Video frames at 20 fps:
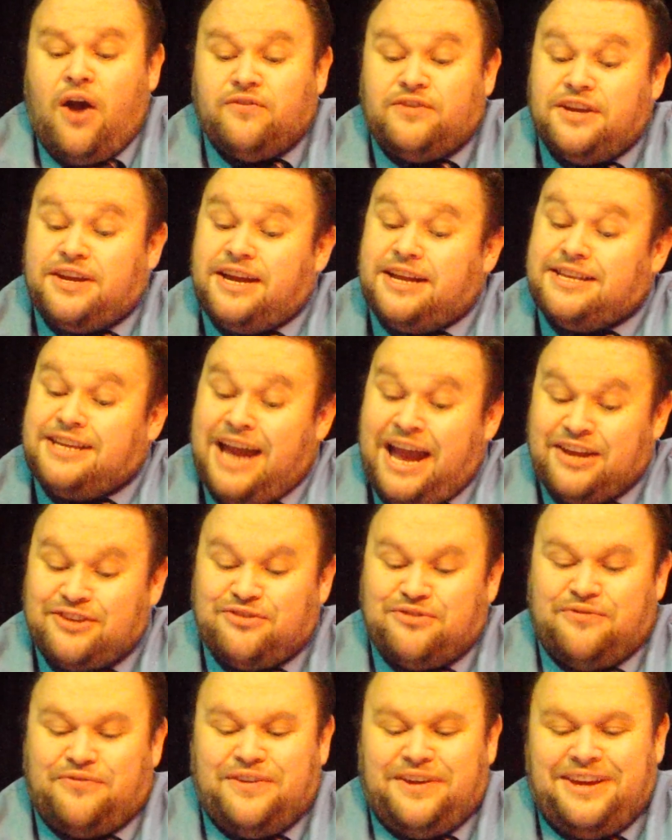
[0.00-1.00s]
after
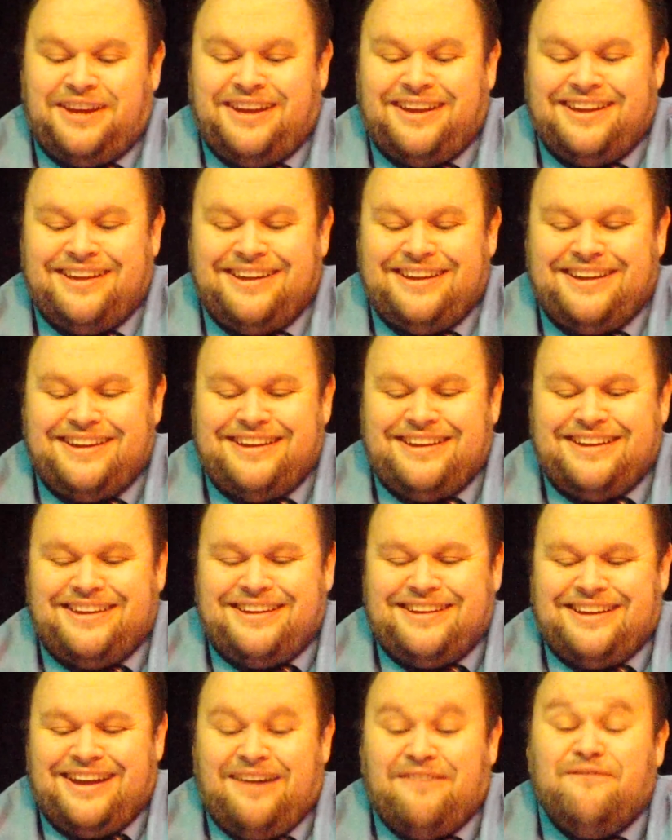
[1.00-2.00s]
catastrophe,
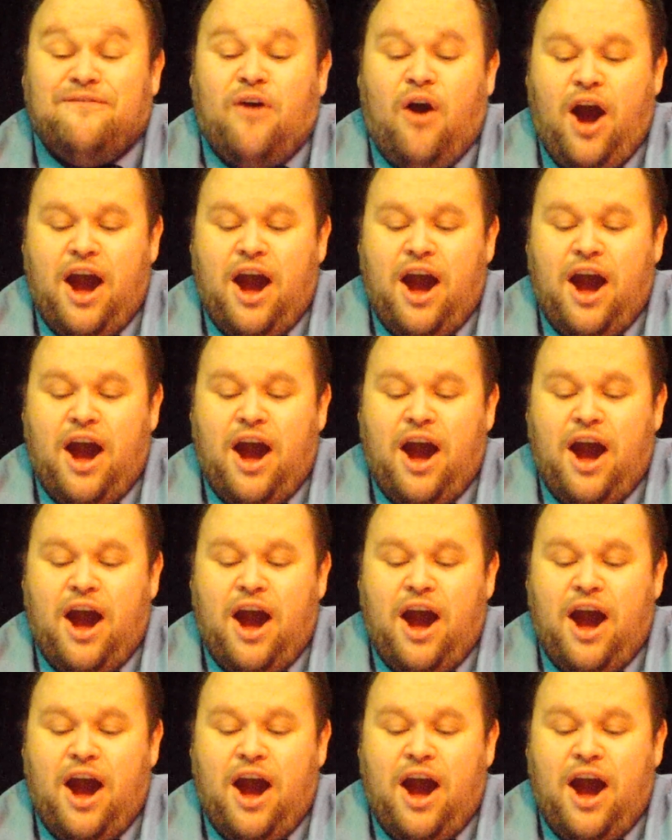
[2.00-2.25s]
and